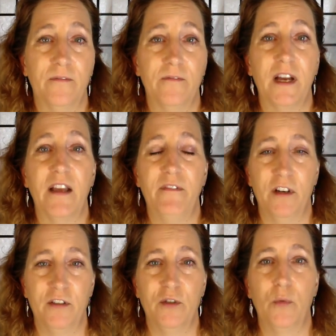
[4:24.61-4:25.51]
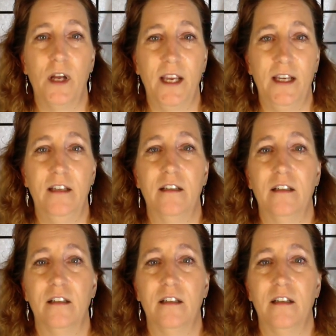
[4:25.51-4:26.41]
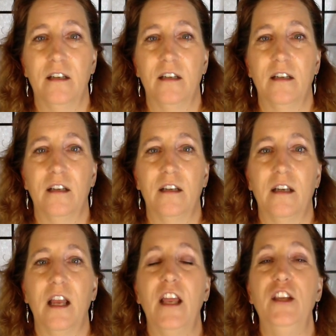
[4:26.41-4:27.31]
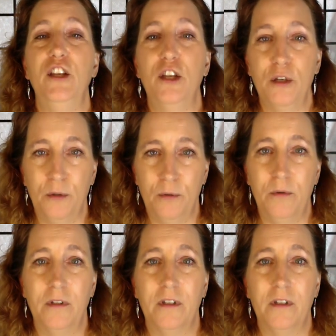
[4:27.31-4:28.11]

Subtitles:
5 yards away. And you